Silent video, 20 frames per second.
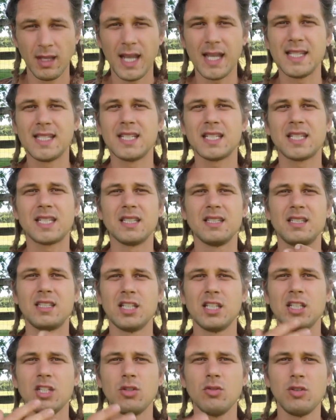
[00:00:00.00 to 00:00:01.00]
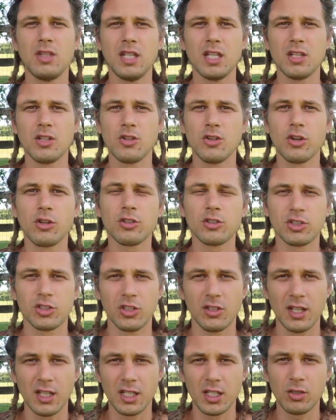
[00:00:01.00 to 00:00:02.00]
and to continue the
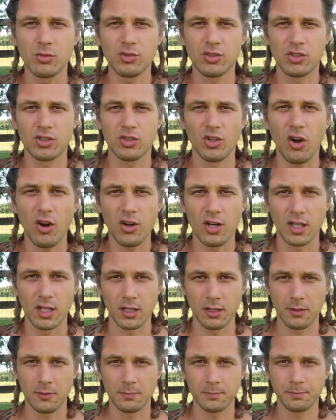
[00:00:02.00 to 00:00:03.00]
inertia that you started.